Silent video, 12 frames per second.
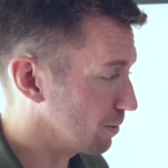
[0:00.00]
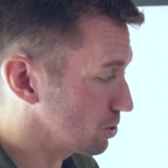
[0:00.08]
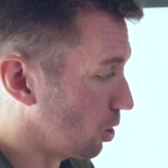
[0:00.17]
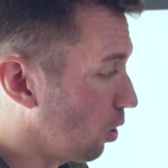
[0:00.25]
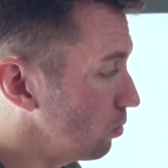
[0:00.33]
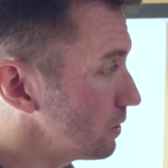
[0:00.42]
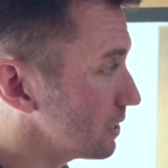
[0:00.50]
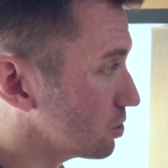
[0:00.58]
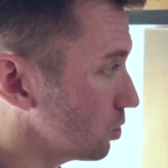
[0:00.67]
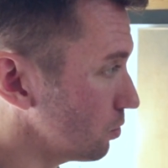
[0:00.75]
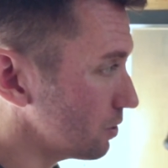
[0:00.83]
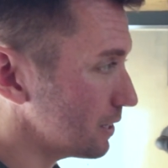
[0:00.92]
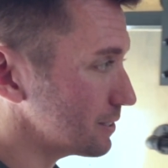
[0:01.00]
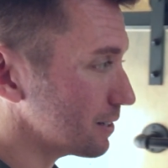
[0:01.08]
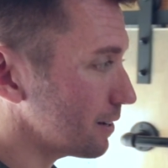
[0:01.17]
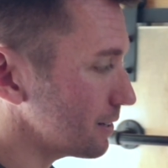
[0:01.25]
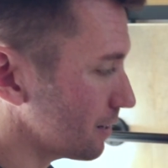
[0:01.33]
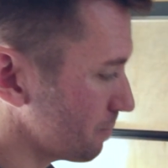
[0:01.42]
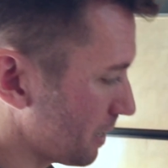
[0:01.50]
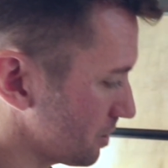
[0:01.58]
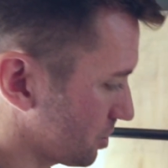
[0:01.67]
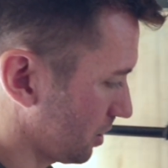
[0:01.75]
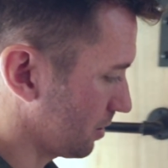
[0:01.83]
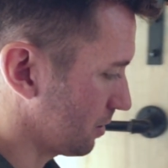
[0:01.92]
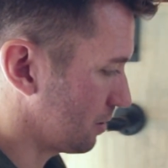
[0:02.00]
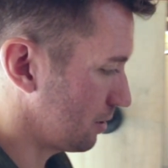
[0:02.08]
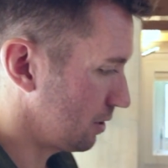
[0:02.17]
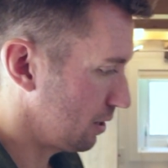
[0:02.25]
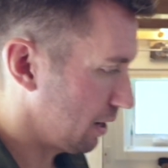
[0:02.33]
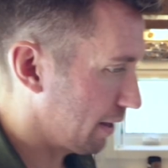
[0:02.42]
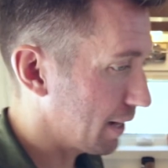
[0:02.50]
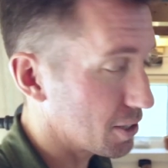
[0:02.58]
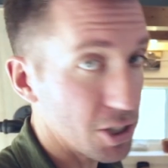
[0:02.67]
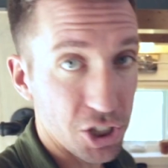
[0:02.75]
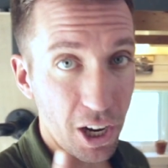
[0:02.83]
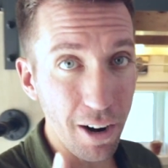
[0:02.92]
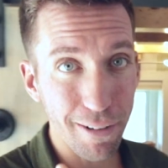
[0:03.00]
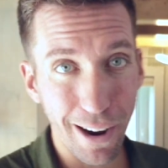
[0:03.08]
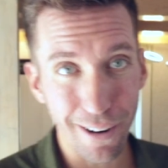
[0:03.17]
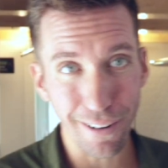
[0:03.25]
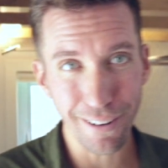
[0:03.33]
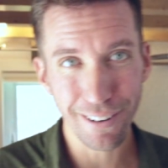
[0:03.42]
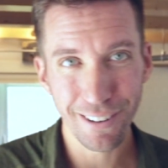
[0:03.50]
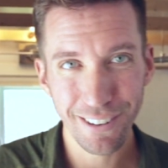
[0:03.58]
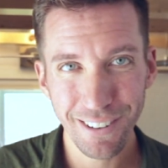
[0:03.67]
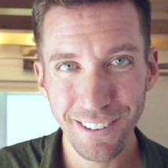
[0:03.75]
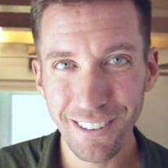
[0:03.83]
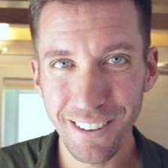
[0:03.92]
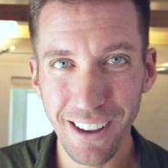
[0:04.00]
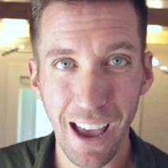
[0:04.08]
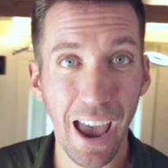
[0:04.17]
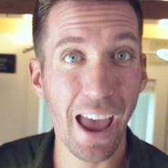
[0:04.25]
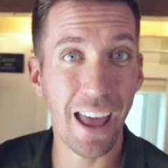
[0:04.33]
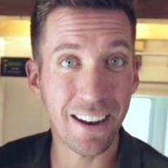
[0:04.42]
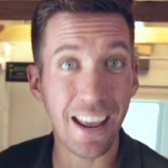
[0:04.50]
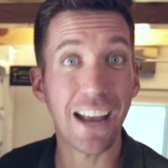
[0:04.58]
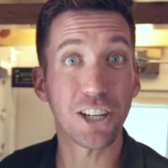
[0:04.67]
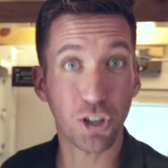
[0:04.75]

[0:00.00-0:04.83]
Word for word: There was only two things there I didn't mention, and that's the generator and a